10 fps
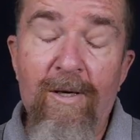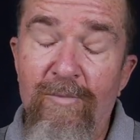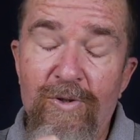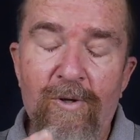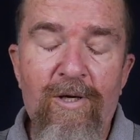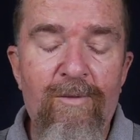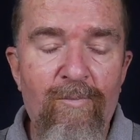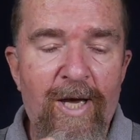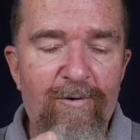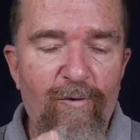I'm sorry, in
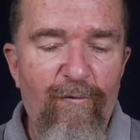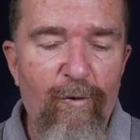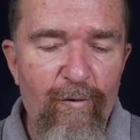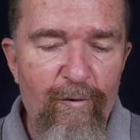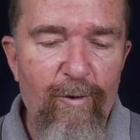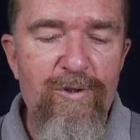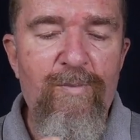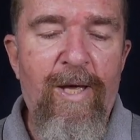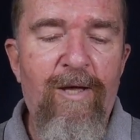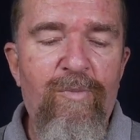Micro Four
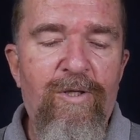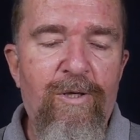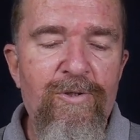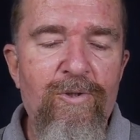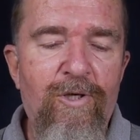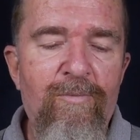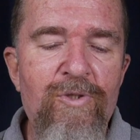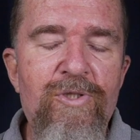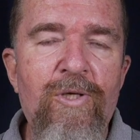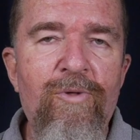Thirds mount, but they also come
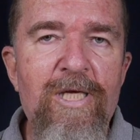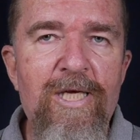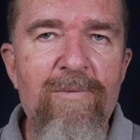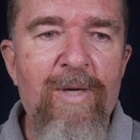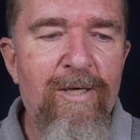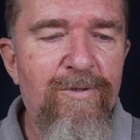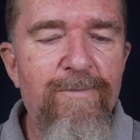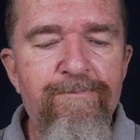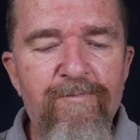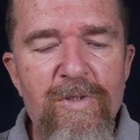in Sony E mount.
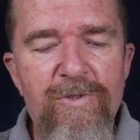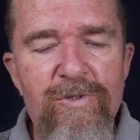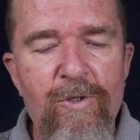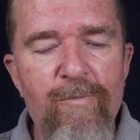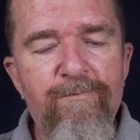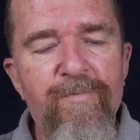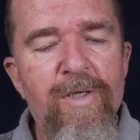So